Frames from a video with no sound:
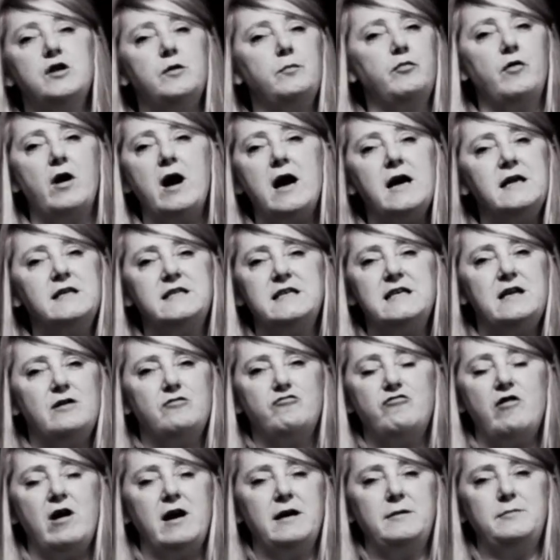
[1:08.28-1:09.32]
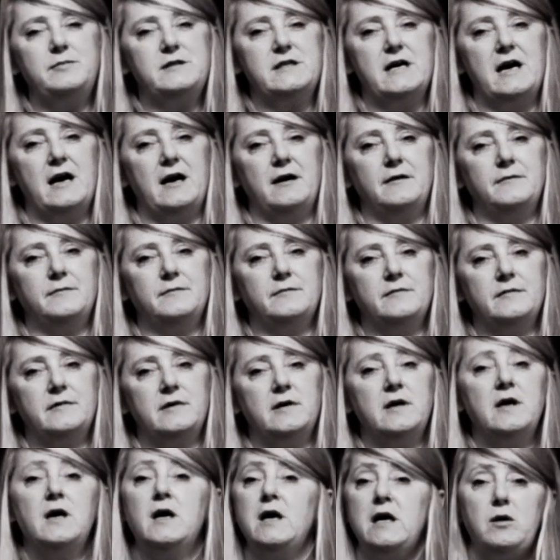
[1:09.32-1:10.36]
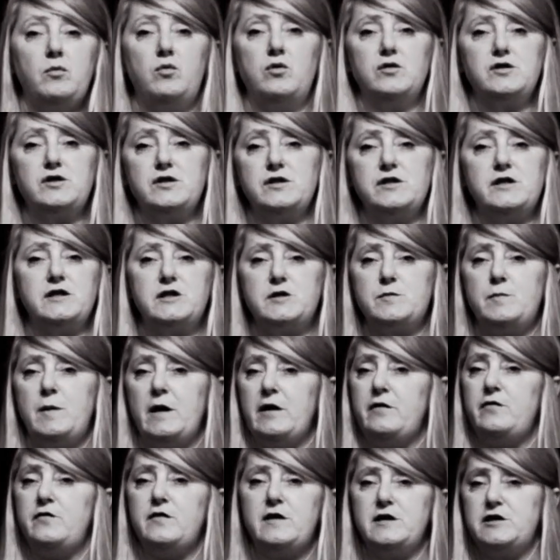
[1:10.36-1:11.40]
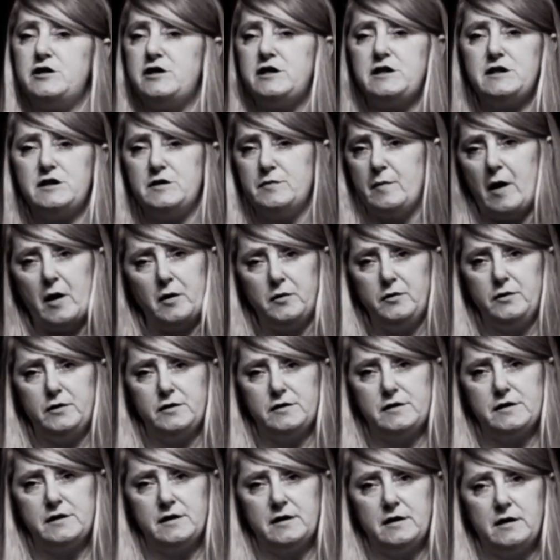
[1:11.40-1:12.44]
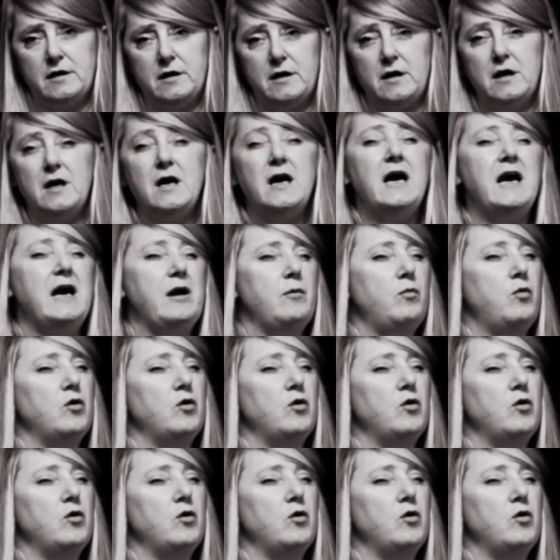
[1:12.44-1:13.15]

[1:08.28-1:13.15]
the brandy that raped her. It wasn't the spliff that she smoked. It